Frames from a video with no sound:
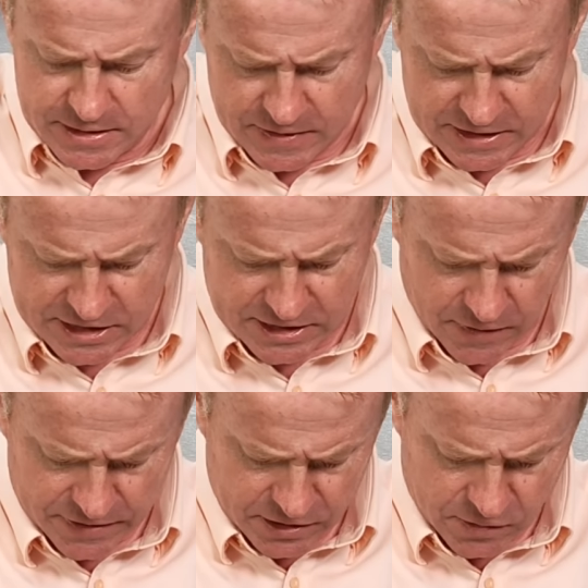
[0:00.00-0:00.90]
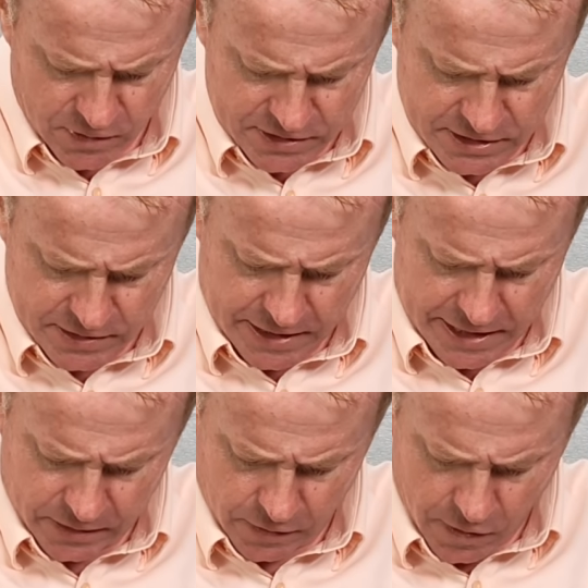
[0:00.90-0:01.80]
So that just slides across
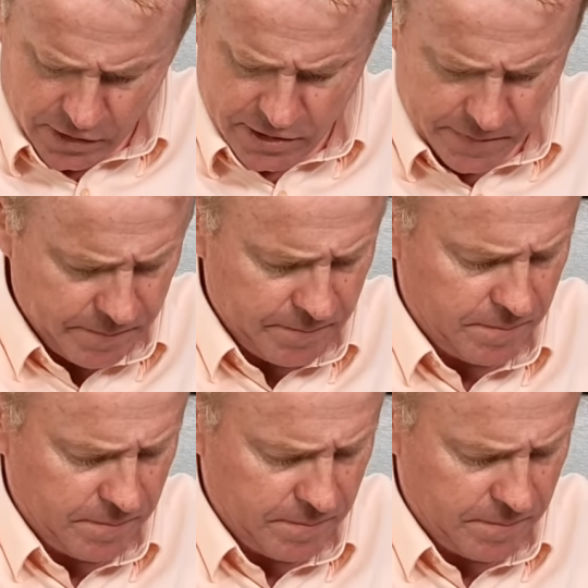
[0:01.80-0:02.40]
and lock.